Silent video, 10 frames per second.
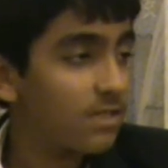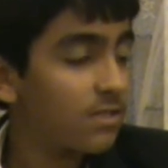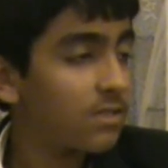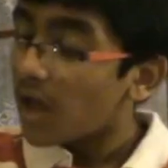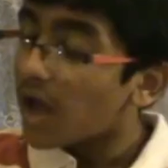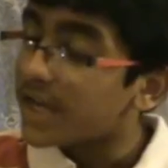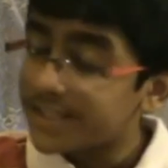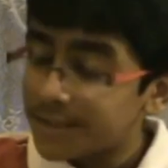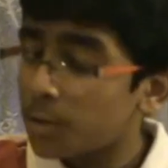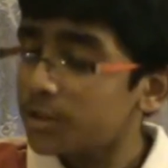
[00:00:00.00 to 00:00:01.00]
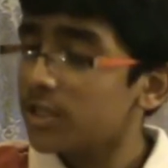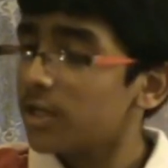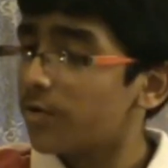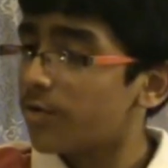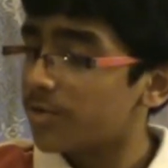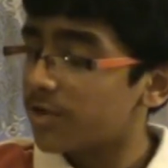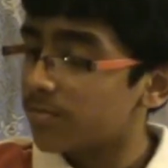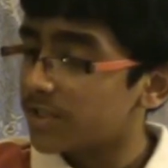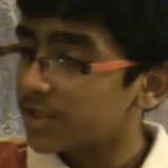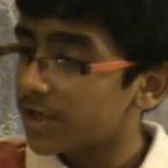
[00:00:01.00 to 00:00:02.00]
I totally agree with you,
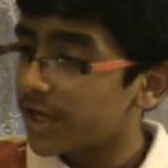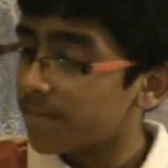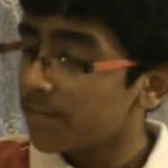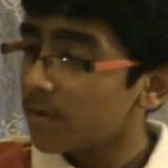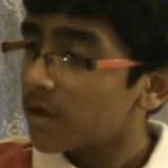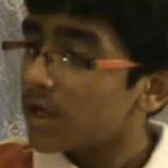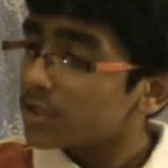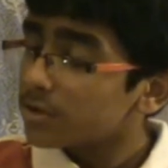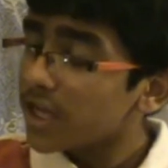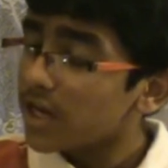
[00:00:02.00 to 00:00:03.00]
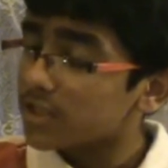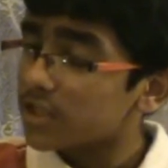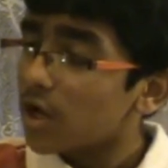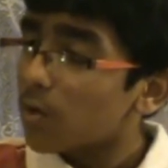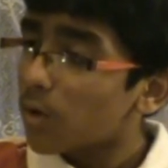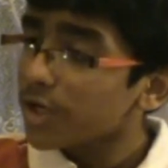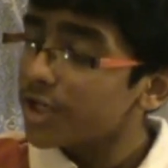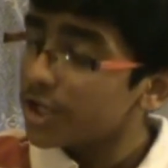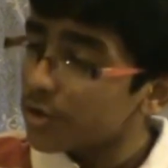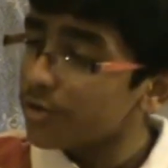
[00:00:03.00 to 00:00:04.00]
Mr. Nim. So tell us, what do
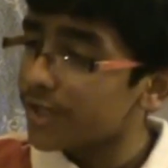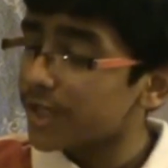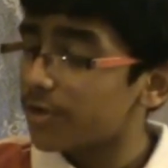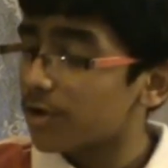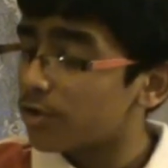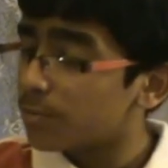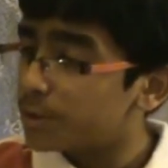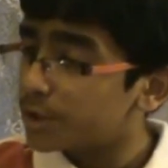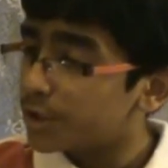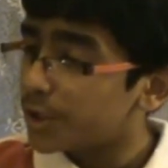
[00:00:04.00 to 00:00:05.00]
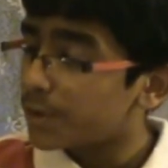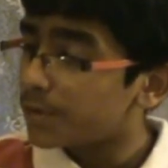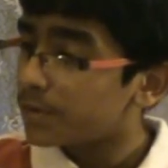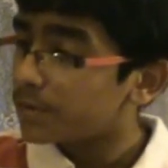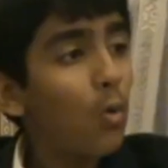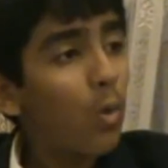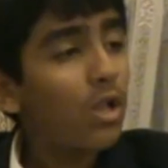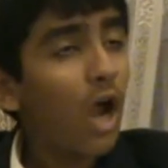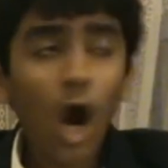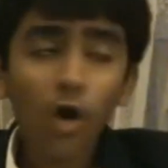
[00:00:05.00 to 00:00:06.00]
you think your group should do? Well,
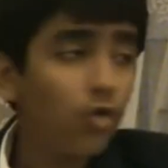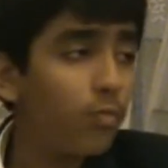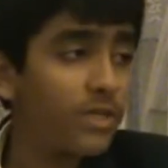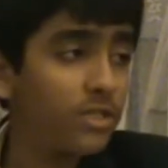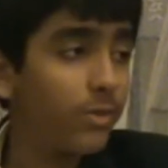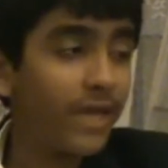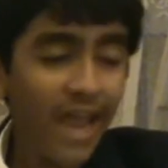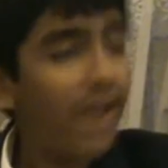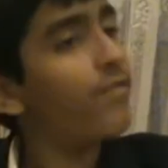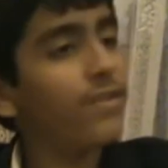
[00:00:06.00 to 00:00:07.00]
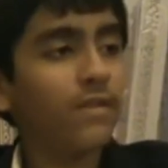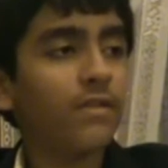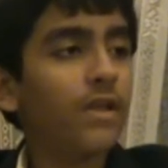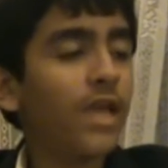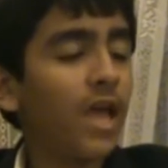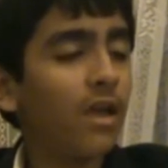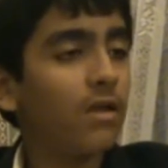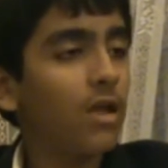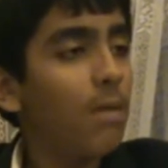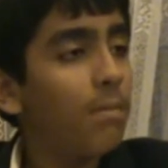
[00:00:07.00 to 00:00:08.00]
our group is doing everything they can,
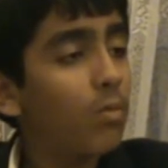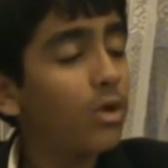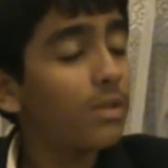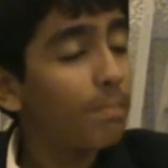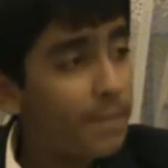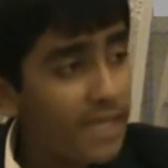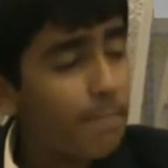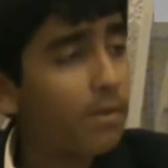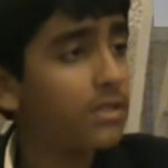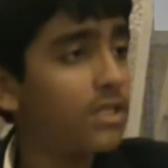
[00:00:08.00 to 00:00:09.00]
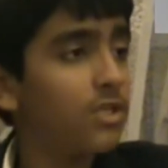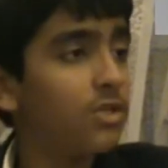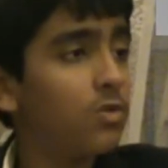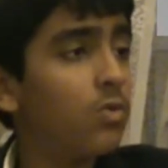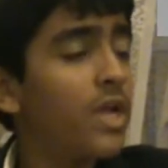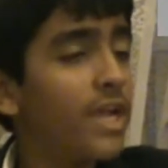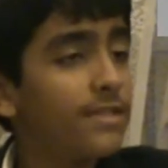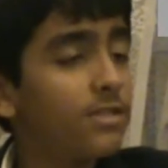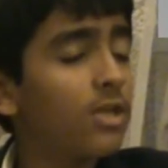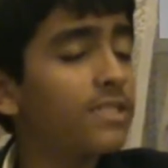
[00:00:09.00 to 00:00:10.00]
but what the people need to do is
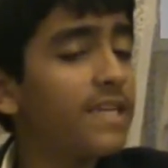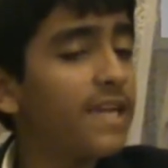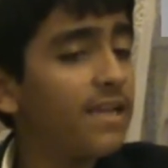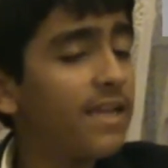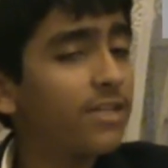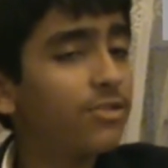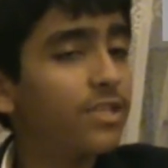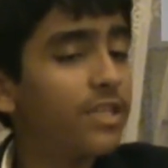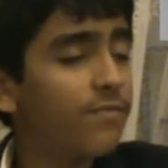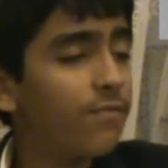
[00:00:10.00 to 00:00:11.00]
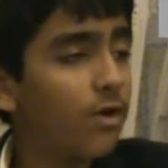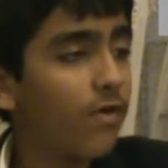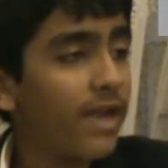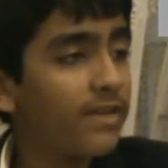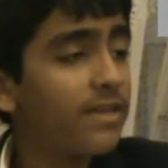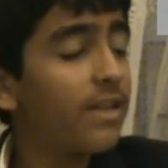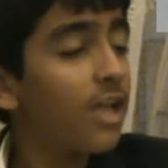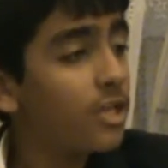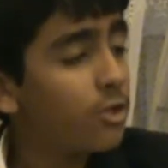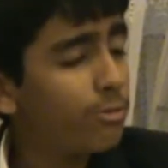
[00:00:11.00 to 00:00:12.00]
not take electricity for granted and
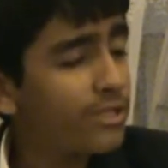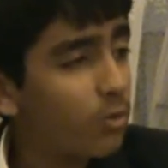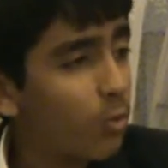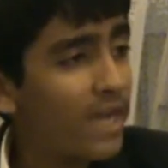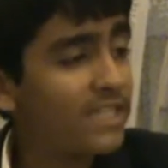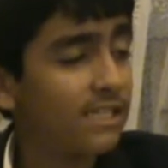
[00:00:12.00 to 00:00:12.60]
use it wisely.